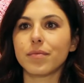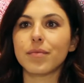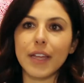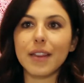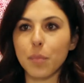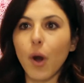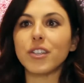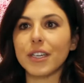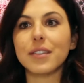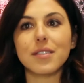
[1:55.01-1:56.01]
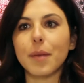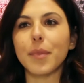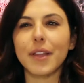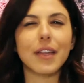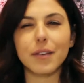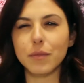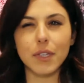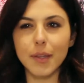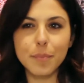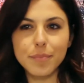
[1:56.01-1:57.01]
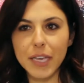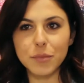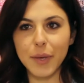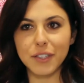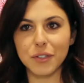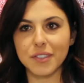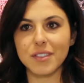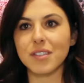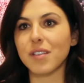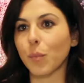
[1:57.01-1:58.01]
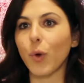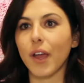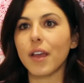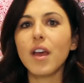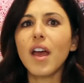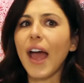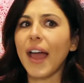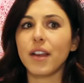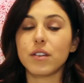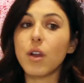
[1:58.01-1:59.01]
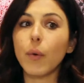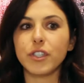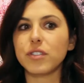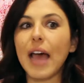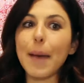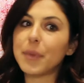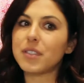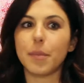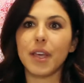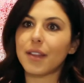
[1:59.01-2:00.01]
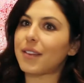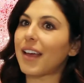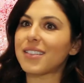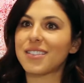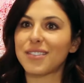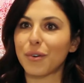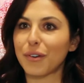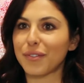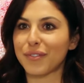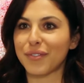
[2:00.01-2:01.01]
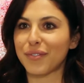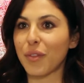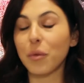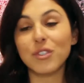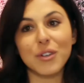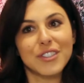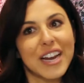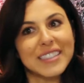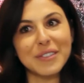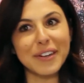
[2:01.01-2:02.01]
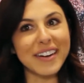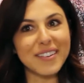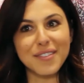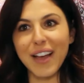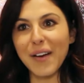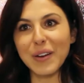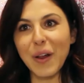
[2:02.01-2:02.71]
that the project is something that really piques my interest in some way. And no, it just happened to be that that's sort of the trajectory of how it